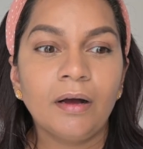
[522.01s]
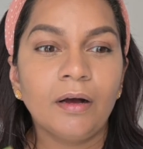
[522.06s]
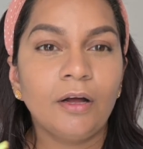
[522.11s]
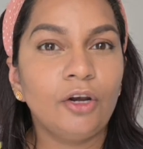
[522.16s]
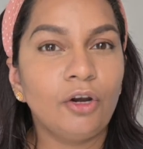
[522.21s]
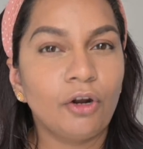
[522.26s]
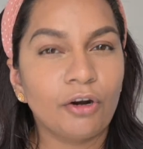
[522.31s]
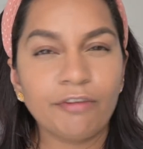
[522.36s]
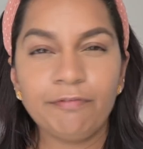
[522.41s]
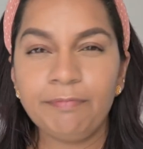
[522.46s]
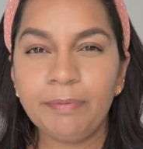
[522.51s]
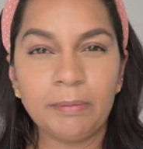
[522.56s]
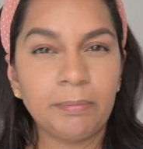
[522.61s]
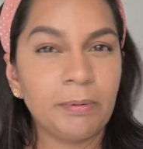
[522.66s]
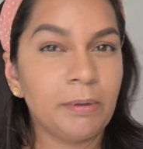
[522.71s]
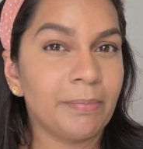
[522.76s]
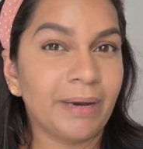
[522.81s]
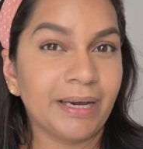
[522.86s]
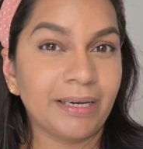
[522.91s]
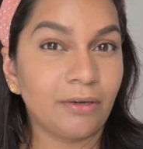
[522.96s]
a lot of
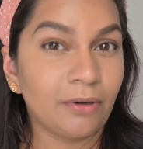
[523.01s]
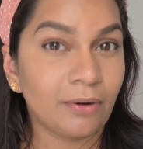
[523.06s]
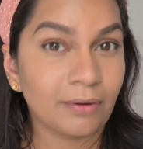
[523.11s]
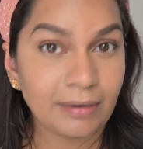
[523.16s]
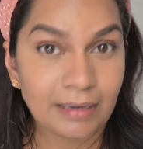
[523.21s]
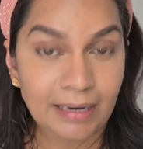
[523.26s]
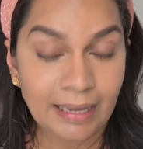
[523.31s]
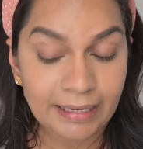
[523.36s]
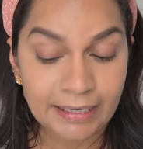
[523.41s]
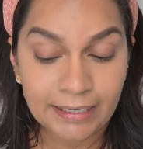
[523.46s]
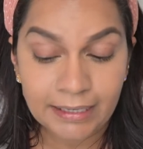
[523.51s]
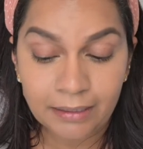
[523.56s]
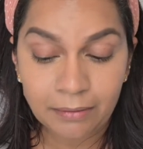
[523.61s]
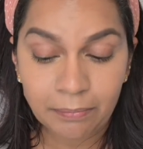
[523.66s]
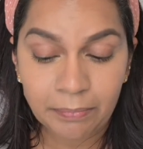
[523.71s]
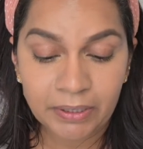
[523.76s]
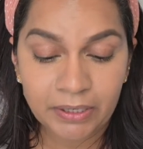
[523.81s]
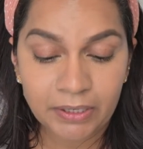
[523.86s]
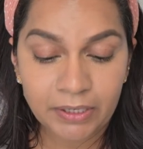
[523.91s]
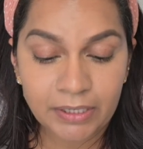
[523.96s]
people might not like it,
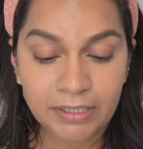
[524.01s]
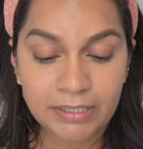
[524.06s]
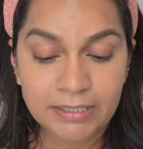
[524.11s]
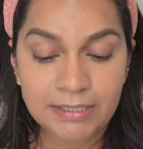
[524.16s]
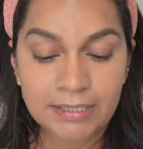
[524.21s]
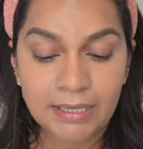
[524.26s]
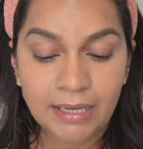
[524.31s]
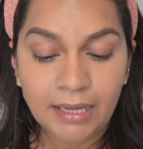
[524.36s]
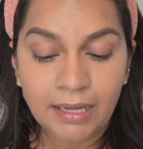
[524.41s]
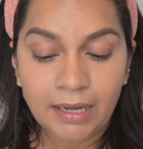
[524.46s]
because